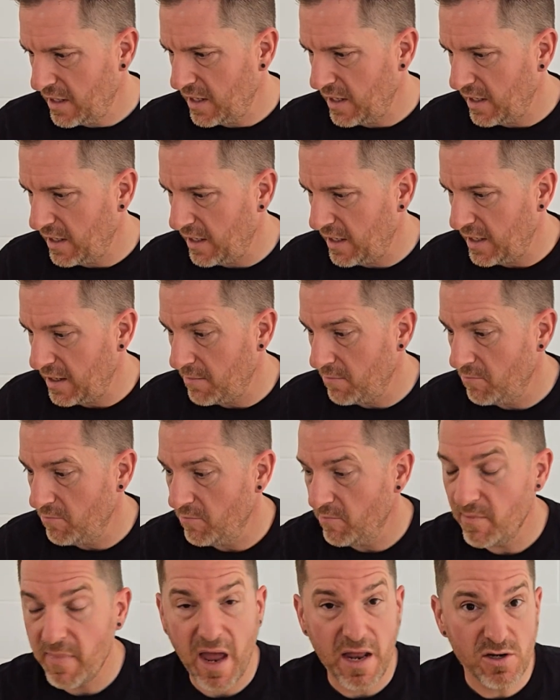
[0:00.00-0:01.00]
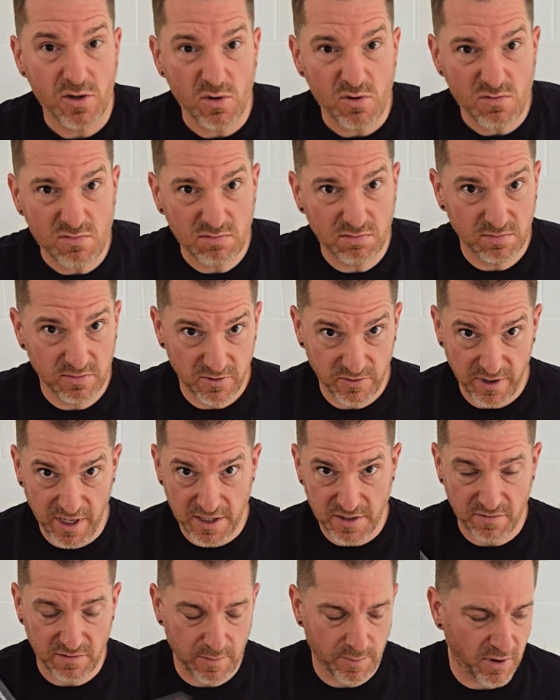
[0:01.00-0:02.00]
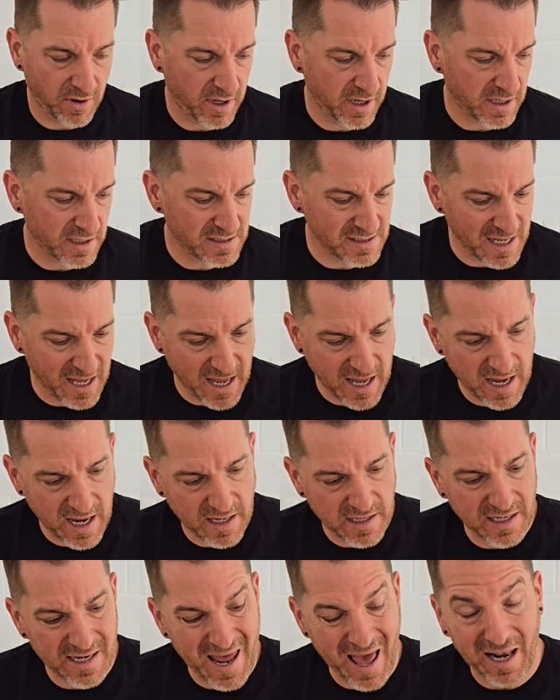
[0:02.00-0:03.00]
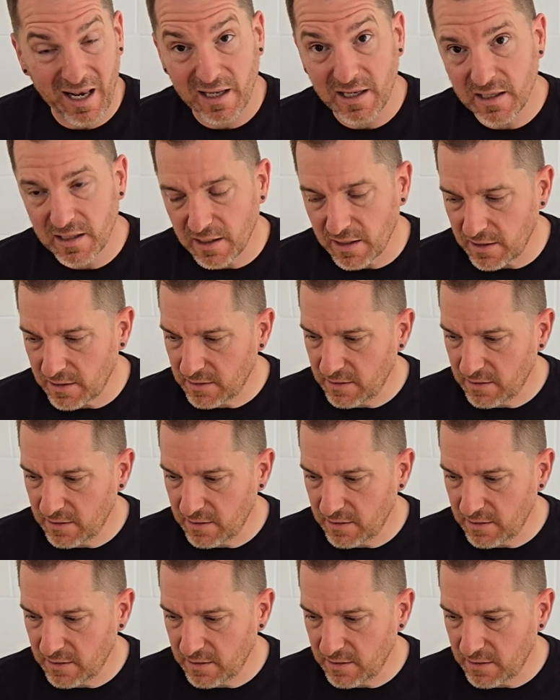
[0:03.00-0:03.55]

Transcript: a manual for each of the products, and an Allen key.